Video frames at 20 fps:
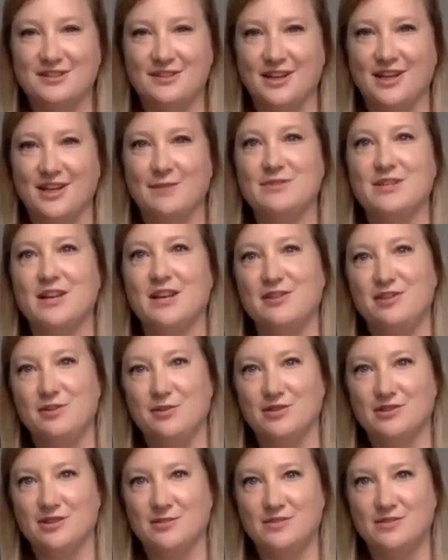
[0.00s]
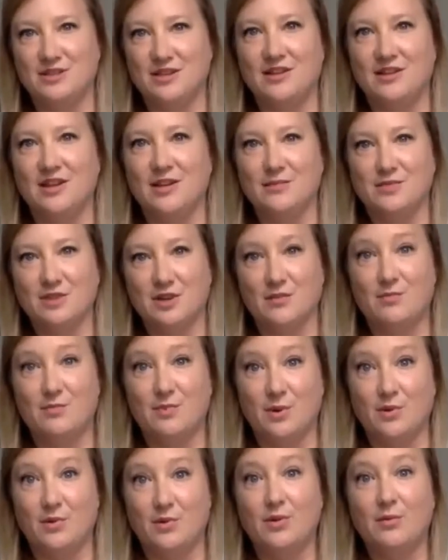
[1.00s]
claims and the USMCA claims are
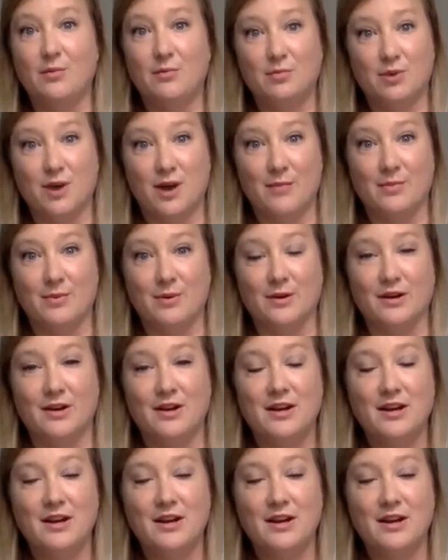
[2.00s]
both proper.